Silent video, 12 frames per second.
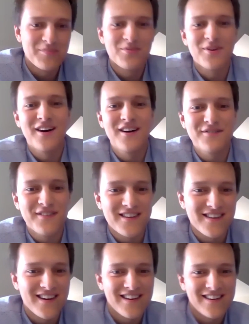prof, as
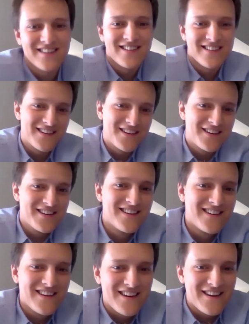I've
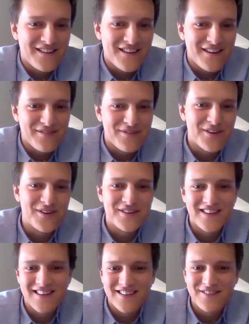
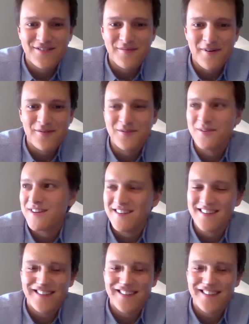heard from everyone.